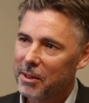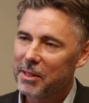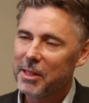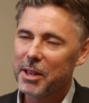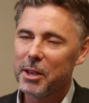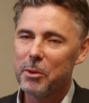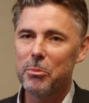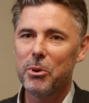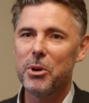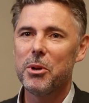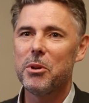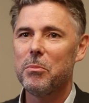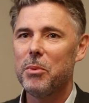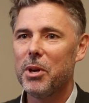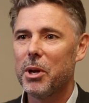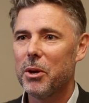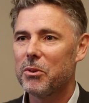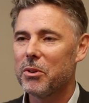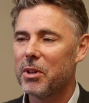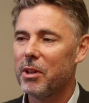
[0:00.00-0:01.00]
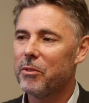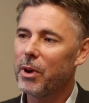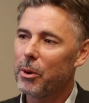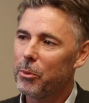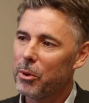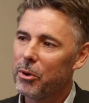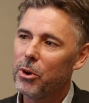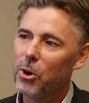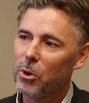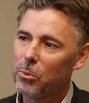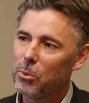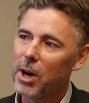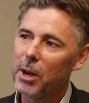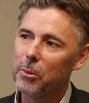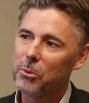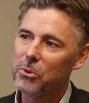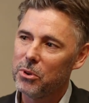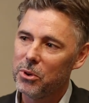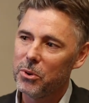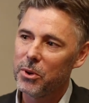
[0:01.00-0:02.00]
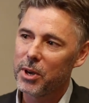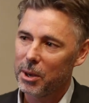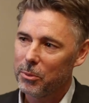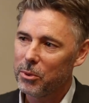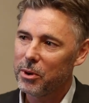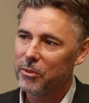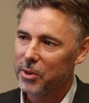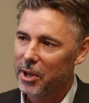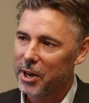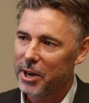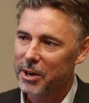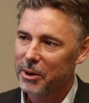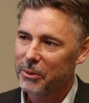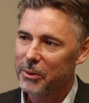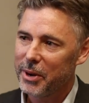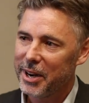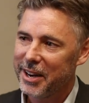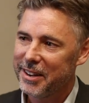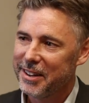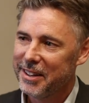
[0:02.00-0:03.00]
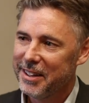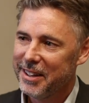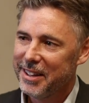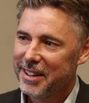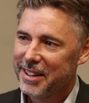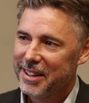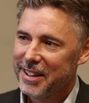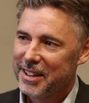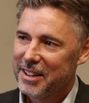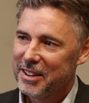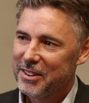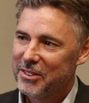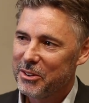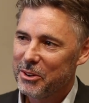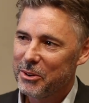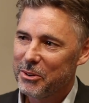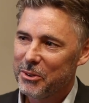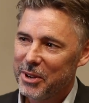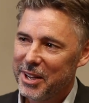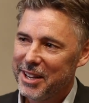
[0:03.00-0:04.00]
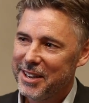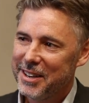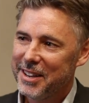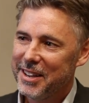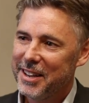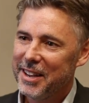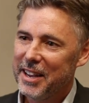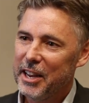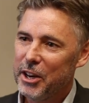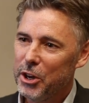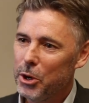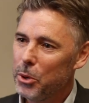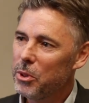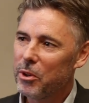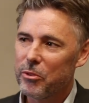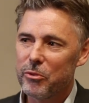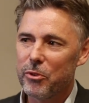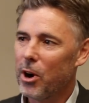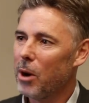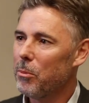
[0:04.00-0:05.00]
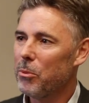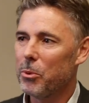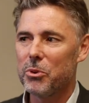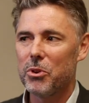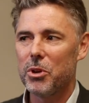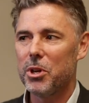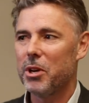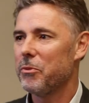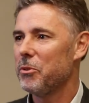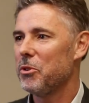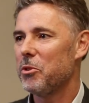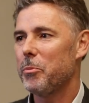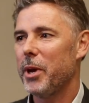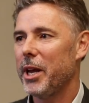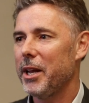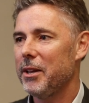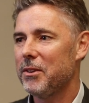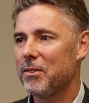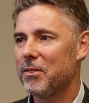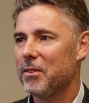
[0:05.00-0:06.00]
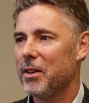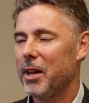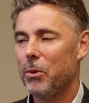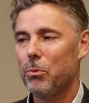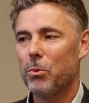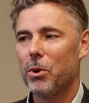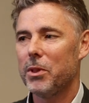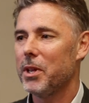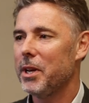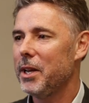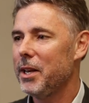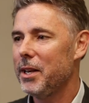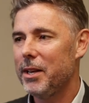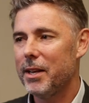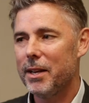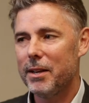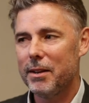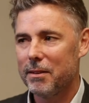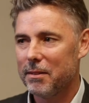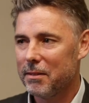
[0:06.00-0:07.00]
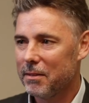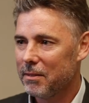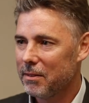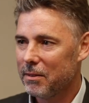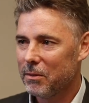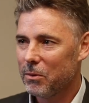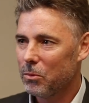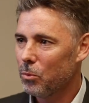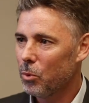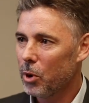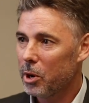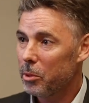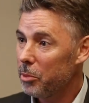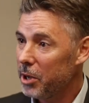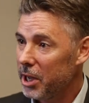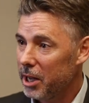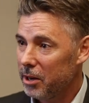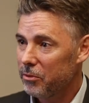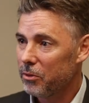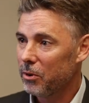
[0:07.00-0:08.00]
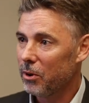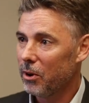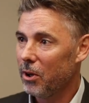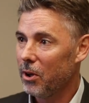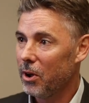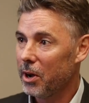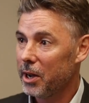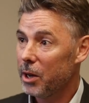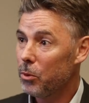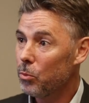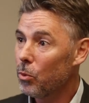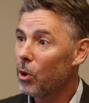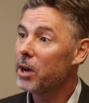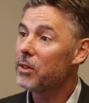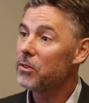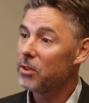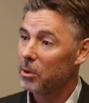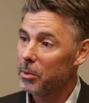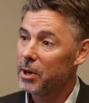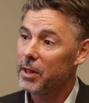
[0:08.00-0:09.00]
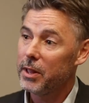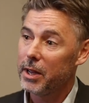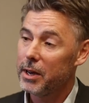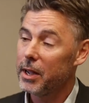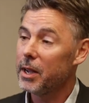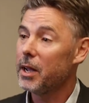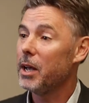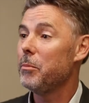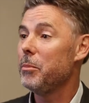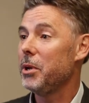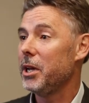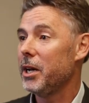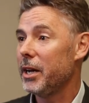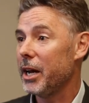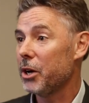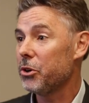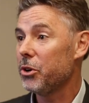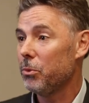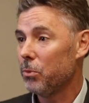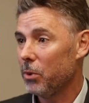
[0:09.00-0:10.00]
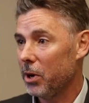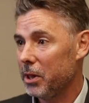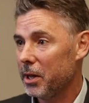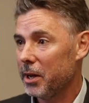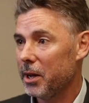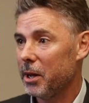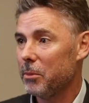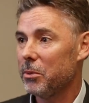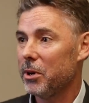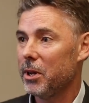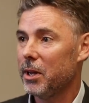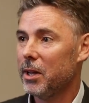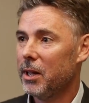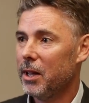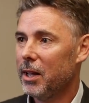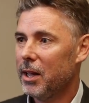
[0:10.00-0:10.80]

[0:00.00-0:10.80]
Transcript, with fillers: I think he put it to me, he goes, if I would have known what I was doing, I would have done it already. So he, he knew that pharma was a different space and one that he didn't want to be in for long, and he wanted somebody then to come in and actually run the company.